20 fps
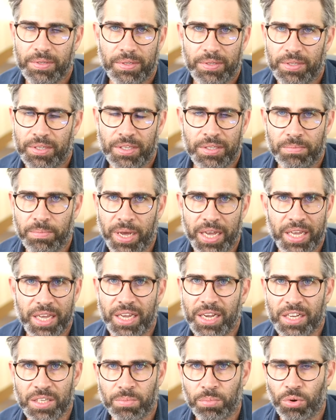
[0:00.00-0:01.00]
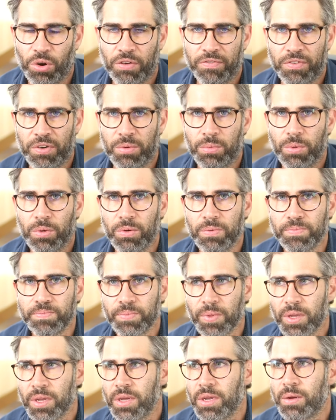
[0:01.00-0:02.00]
is making us profitable,
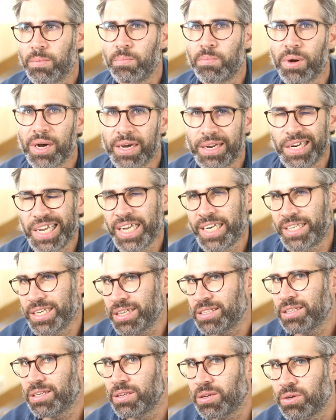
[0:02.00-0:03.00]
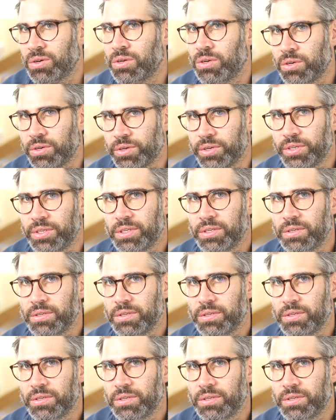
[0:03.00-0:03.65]
but it doesn't look good.